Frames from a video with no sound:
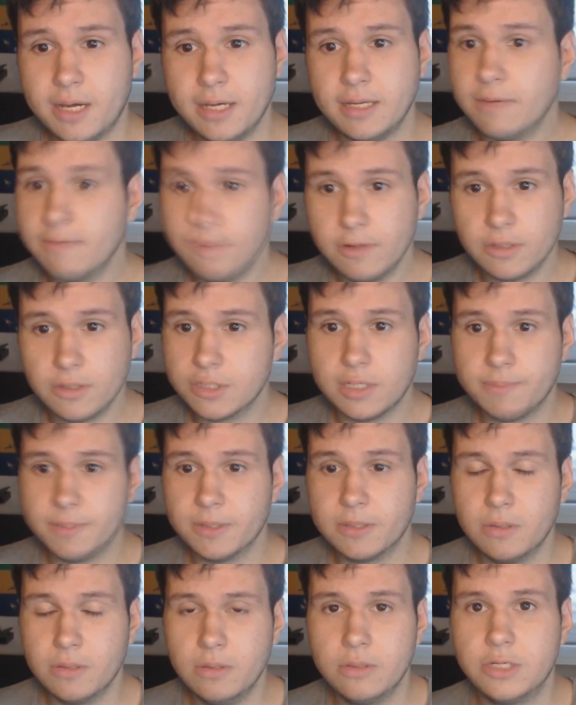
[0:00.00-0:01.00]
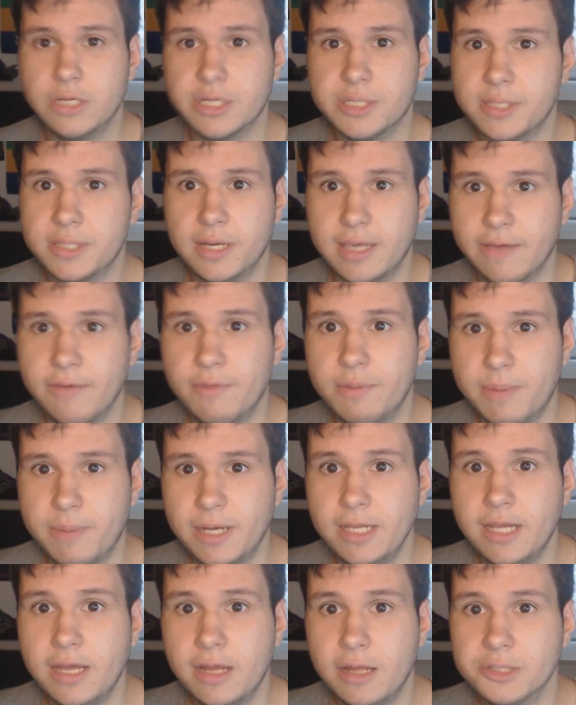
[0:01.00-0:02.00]
and we'll ship it to you just like everybody
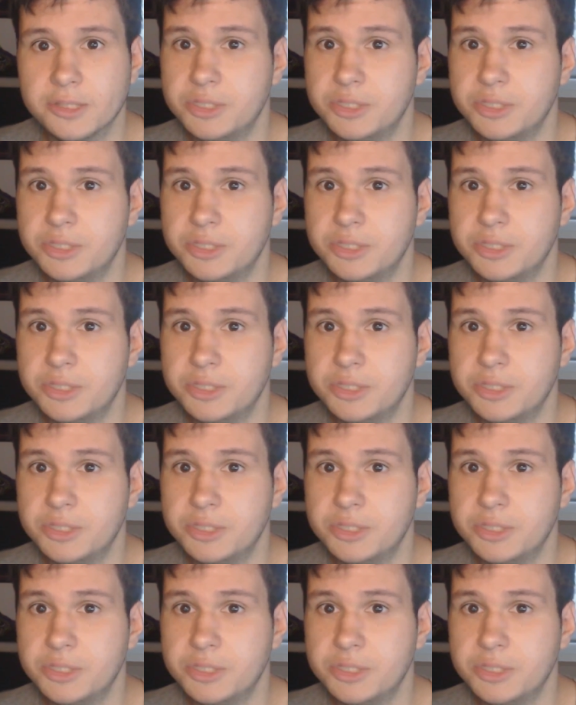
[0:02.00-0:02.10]
else.